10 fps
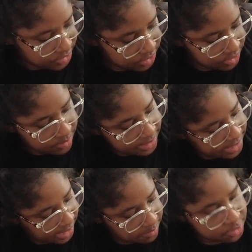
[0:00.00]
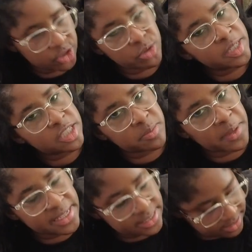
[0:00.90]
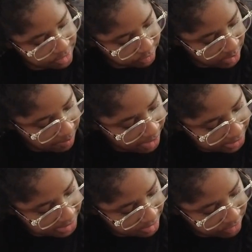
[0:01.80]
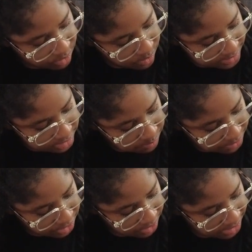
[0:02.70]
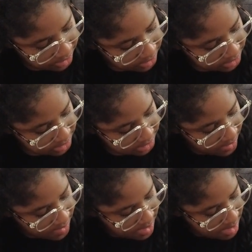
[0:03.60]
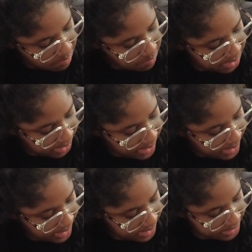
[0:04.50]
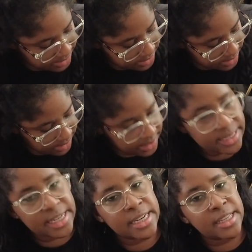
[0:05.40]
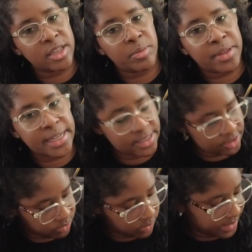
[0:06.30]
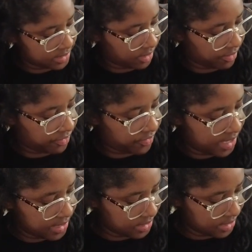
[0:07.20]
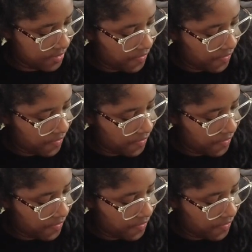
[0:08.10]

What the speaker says: You don't want to take up too much space in the front pocket if you want to put your ears, because they need a little place to rest their feet.